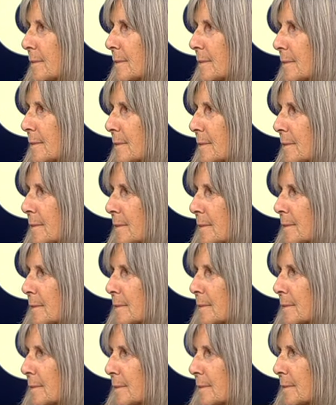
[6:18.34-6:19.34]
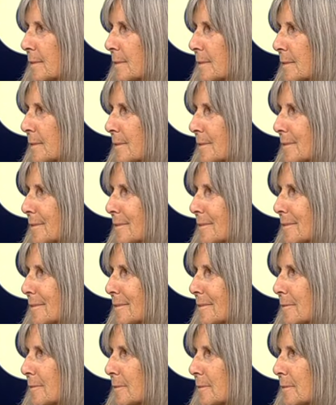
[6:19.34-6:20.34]

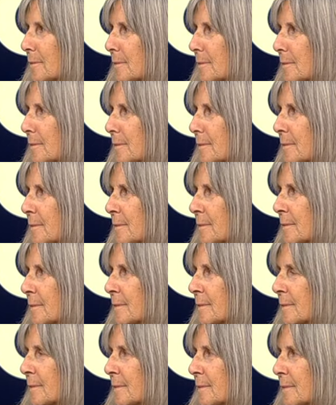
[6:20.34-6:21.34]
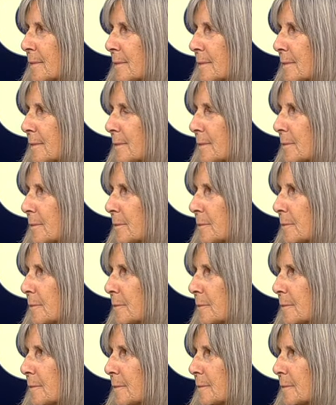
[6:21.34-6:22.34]

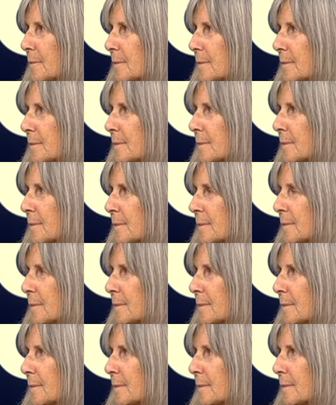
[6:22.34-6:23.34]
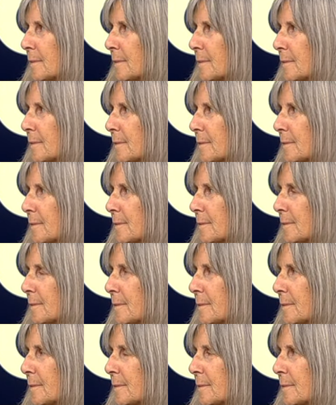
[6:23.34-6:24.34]

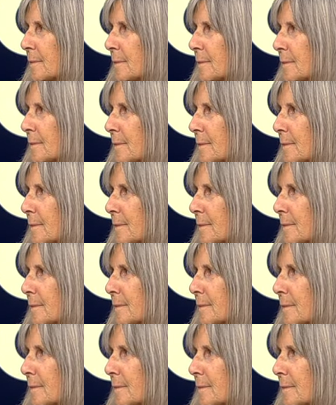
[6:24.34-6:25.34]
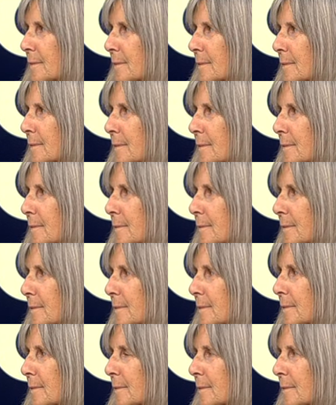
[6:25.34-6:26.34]
No words are spoken by the person on screen.